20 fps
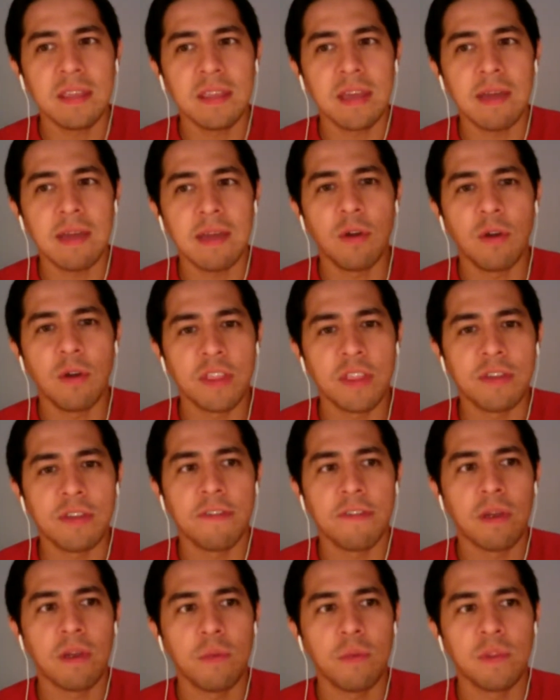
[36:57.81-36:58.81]
I know that they're
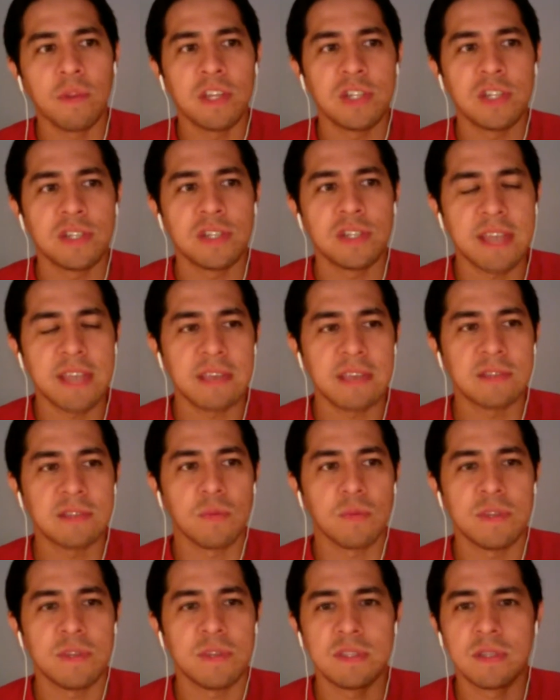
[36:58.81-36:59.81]
very religious as a
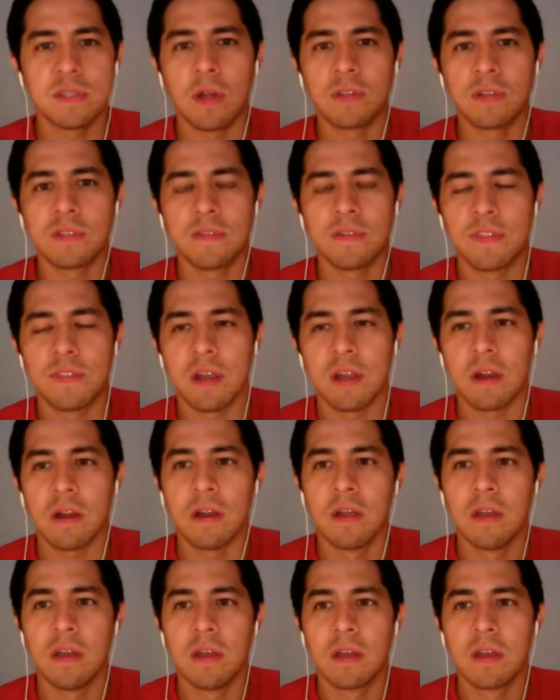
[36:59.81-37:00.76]
result of their